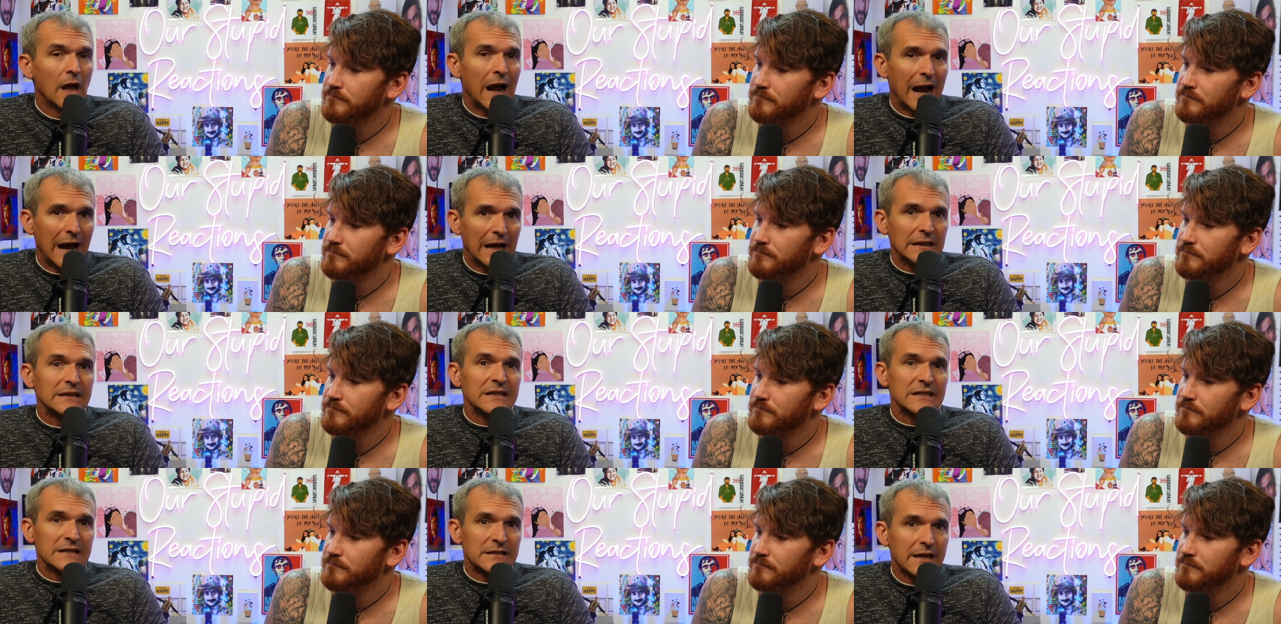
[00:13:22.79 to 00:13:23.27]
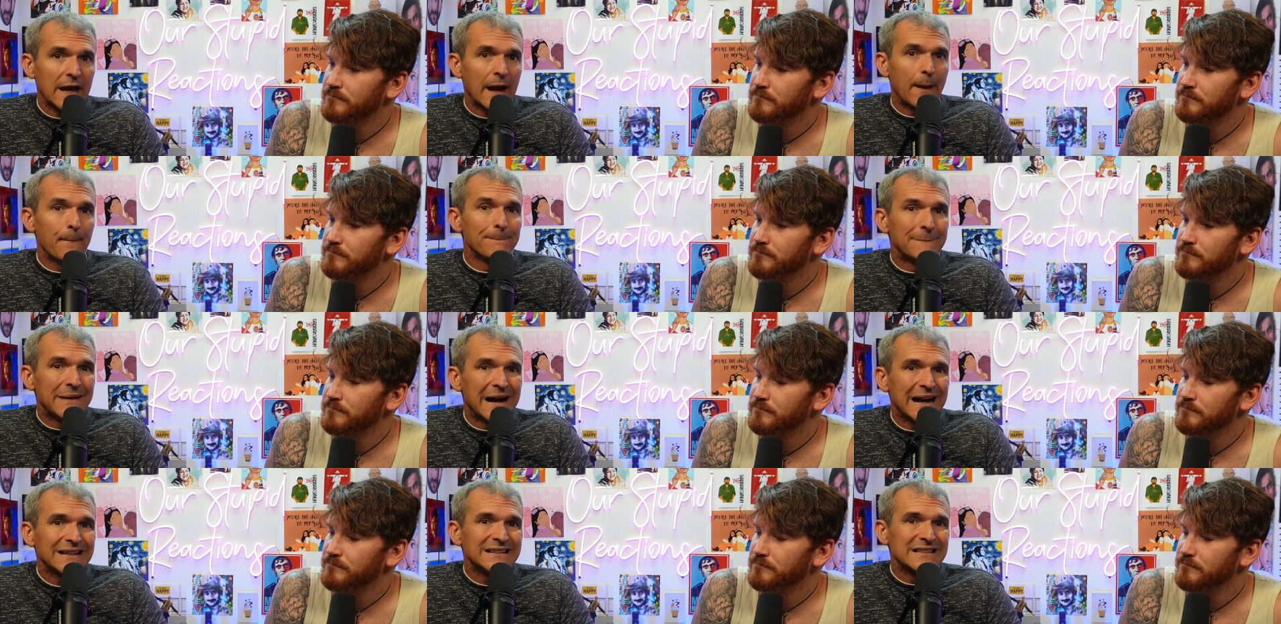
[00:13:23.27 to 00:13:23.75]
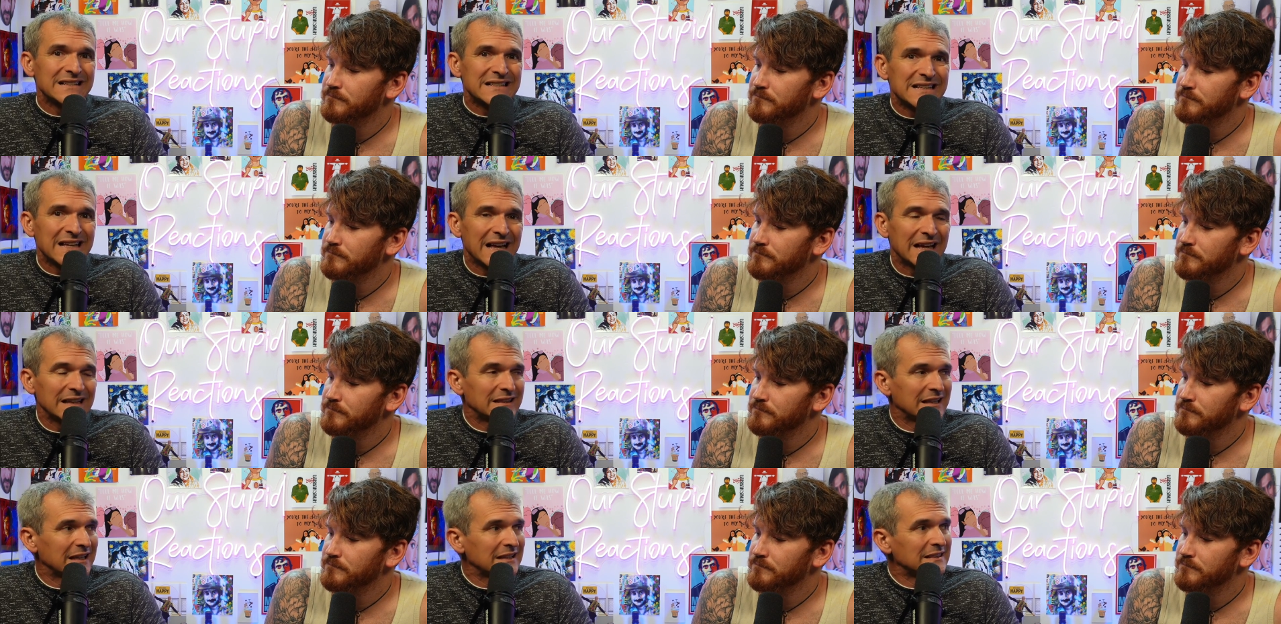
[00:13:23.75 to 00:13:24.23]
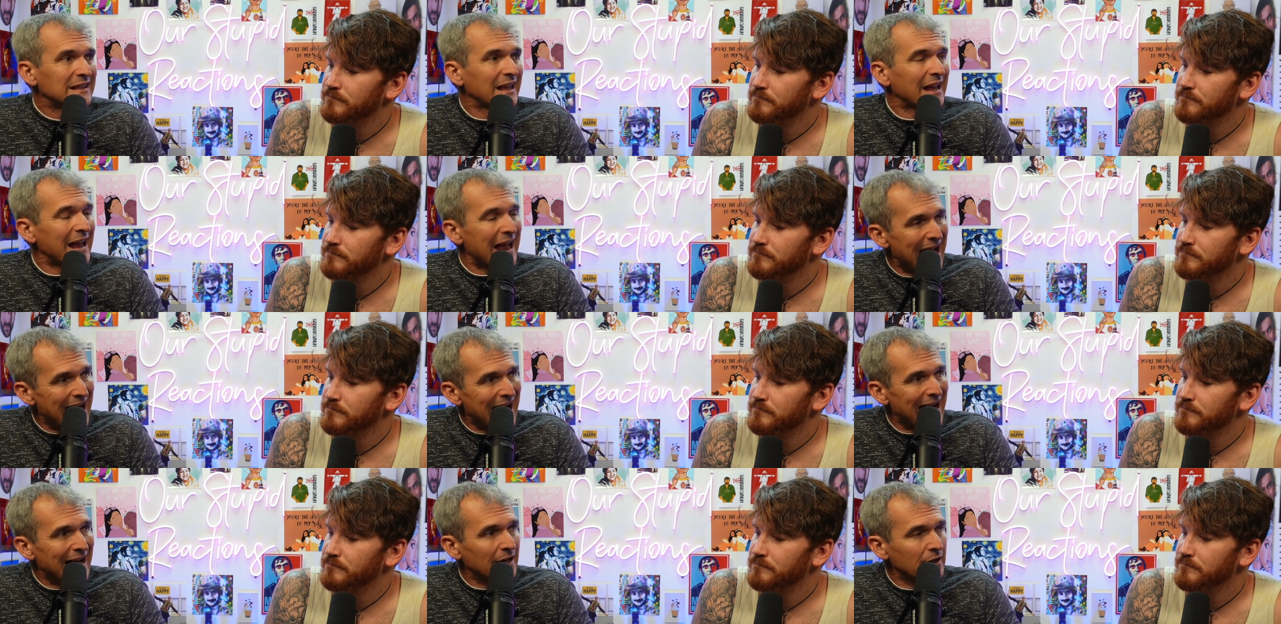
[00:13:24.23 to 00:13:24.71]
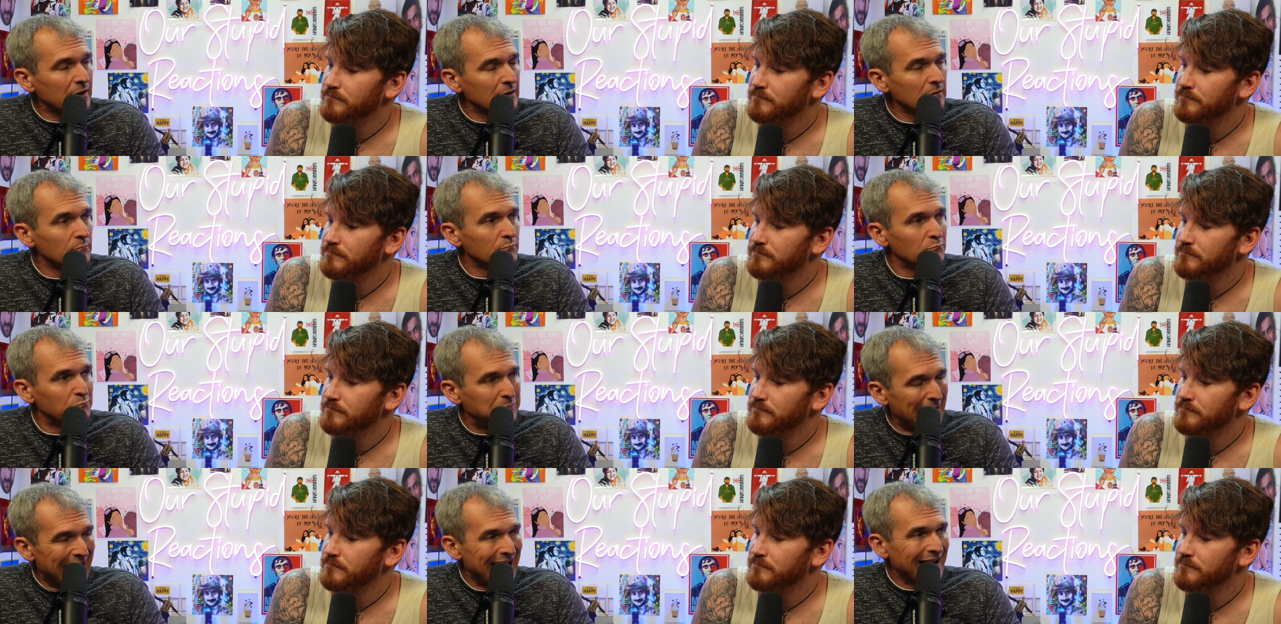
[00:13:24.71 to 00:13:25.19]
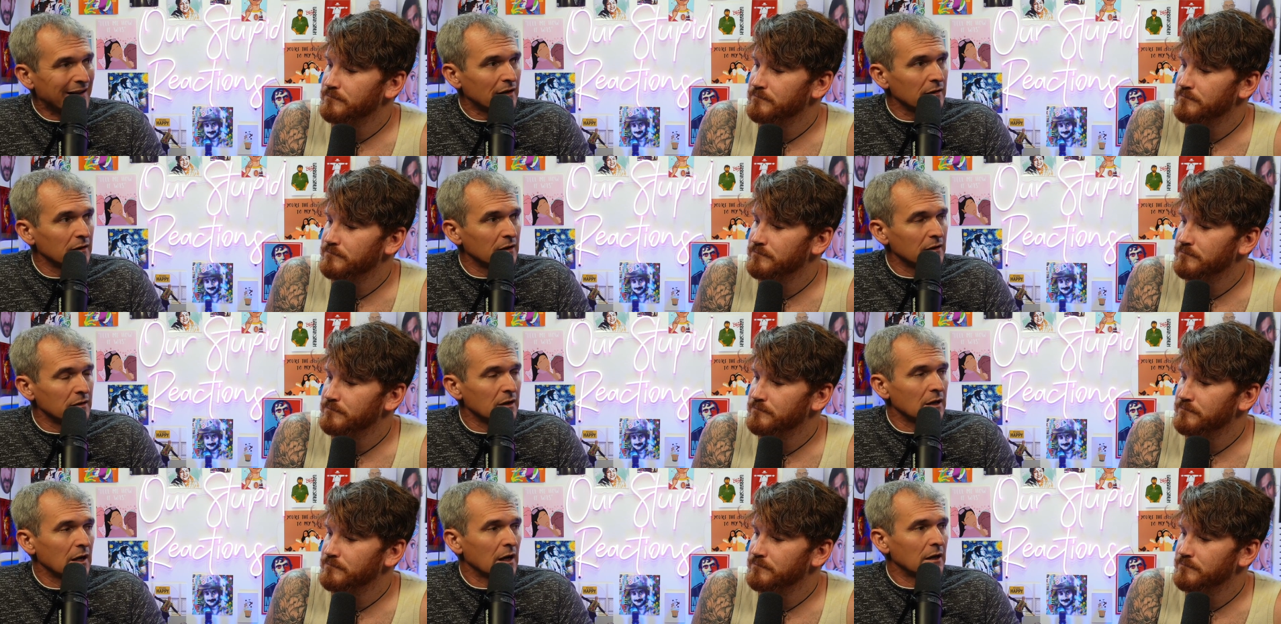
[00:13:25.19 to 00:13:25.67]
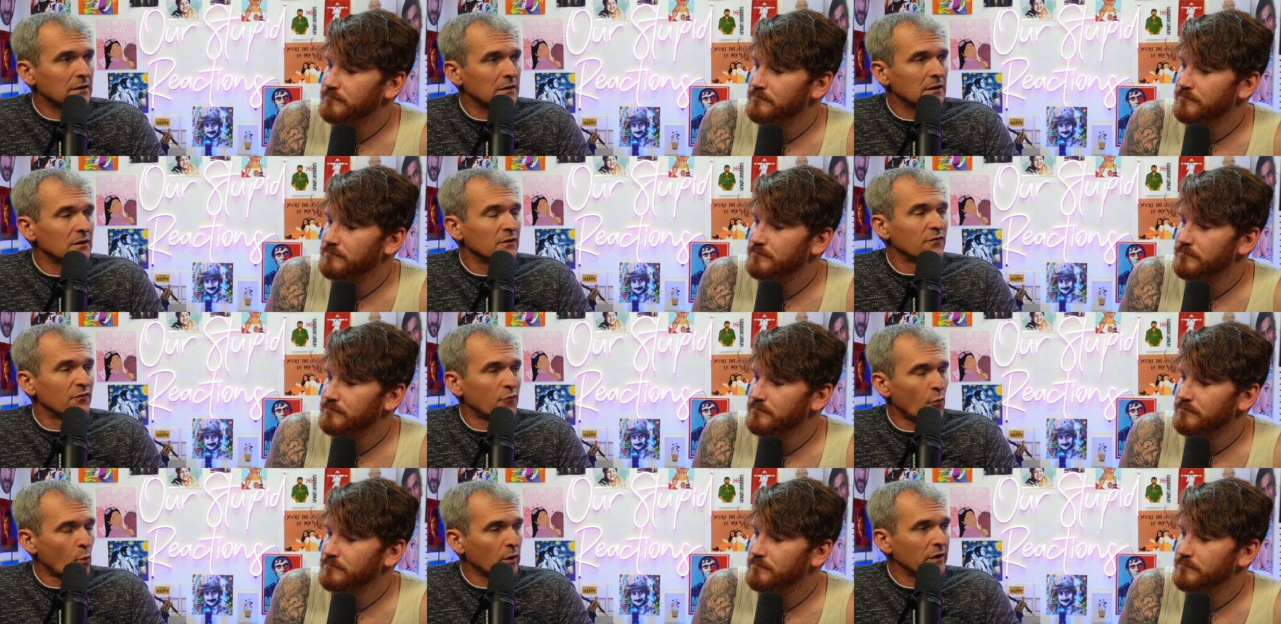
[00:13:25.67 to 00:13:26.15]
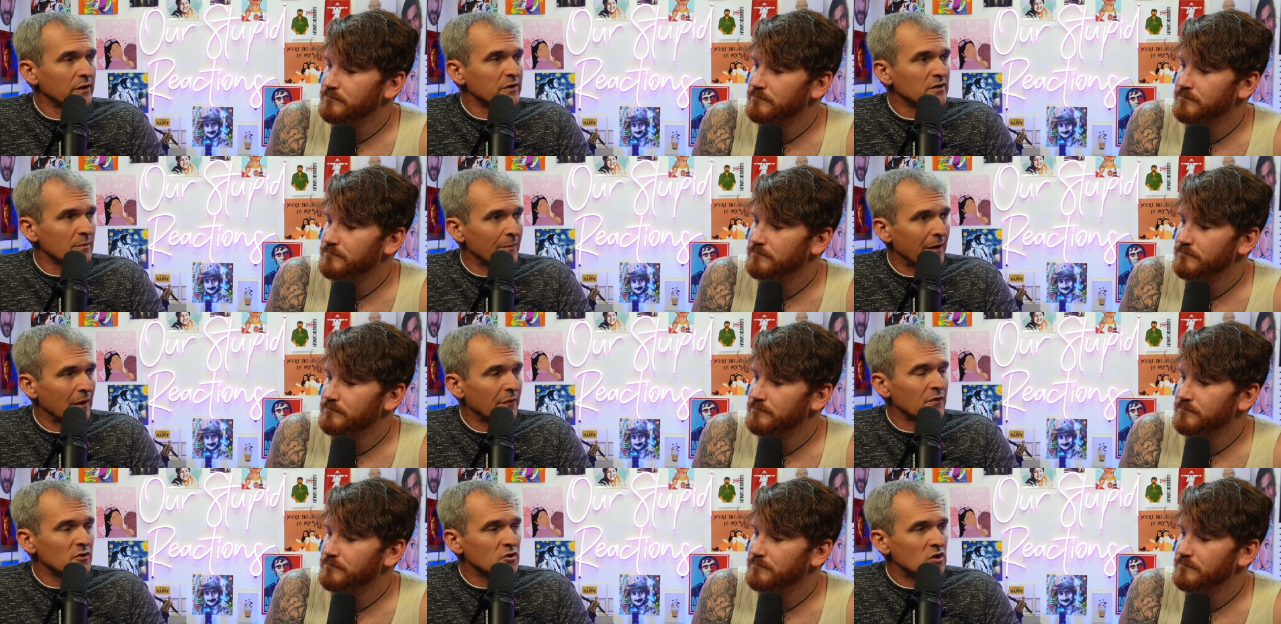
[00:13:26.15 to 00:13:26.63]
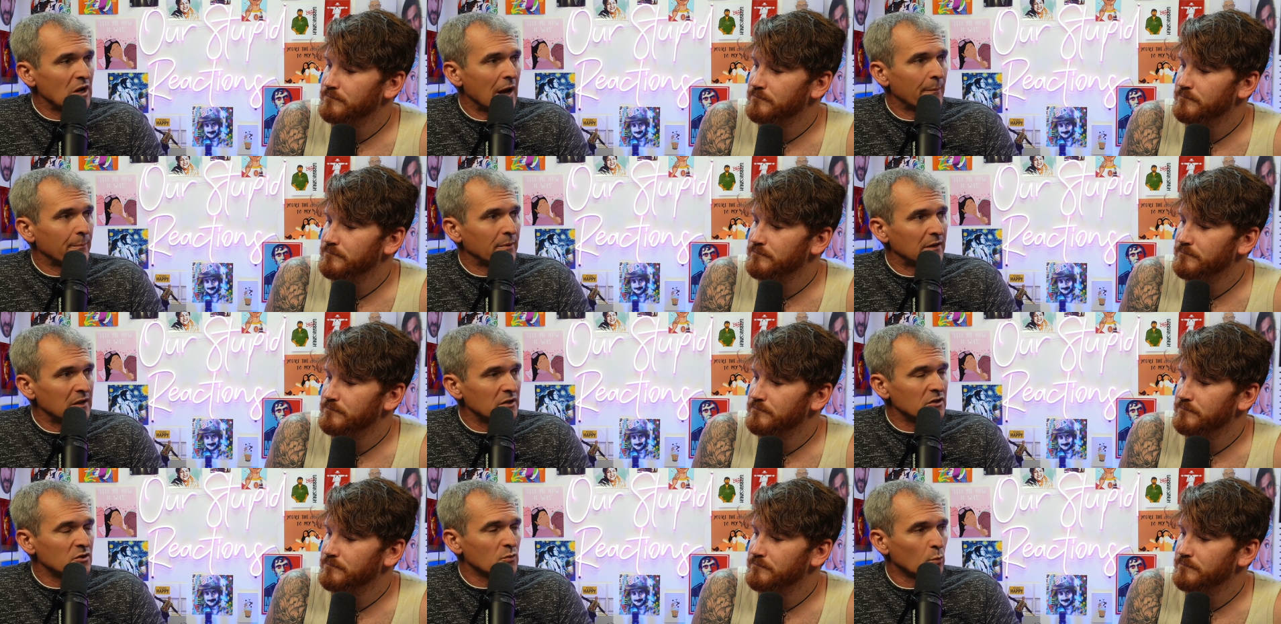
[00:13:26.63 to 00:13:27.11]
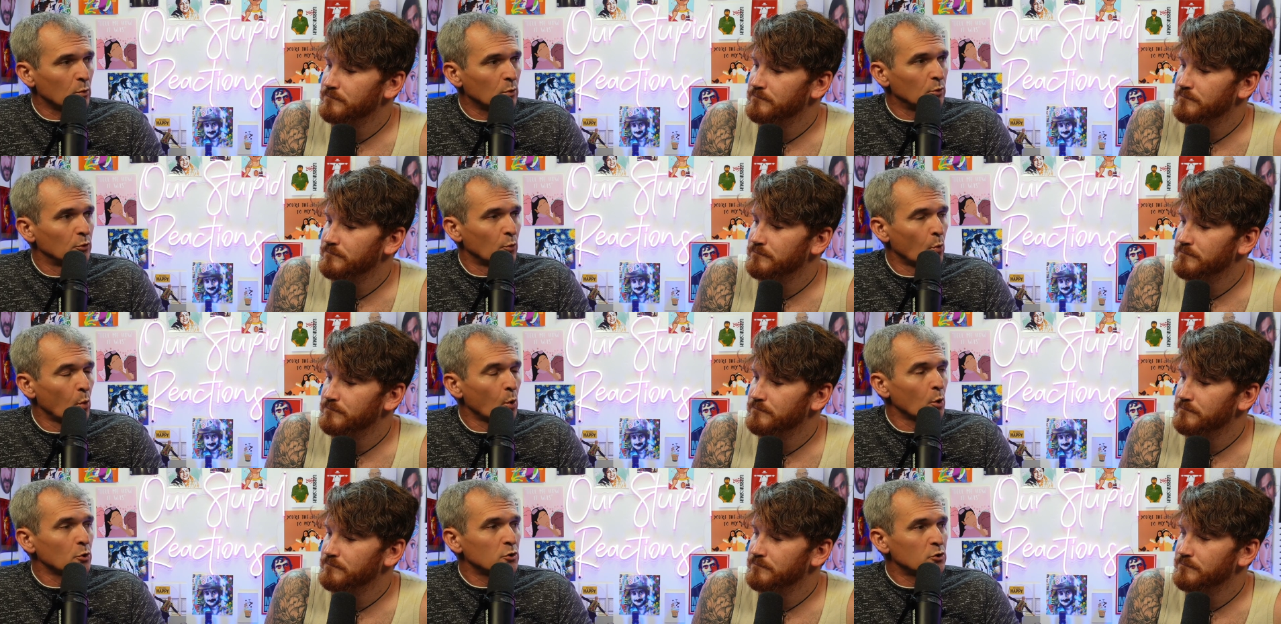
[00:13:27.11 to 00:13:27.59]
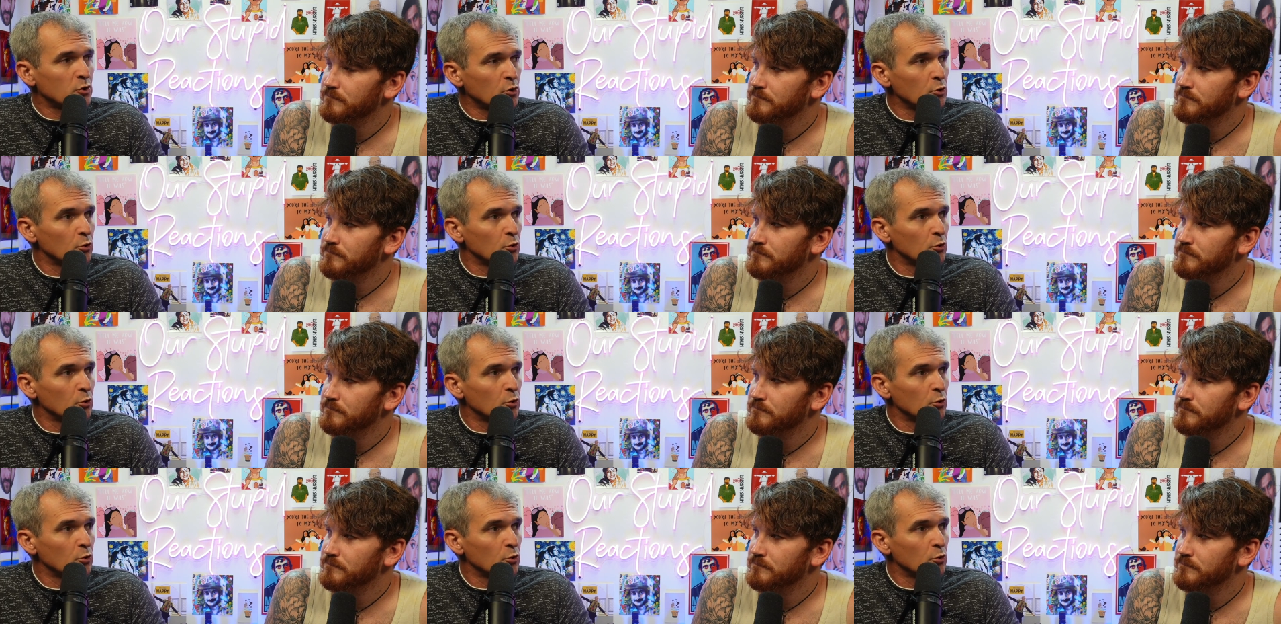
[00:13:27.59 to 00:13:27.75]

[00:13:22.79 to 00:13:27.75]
Speaker 1: had the same mindset that they had back in the 1940s about the Japanese in World War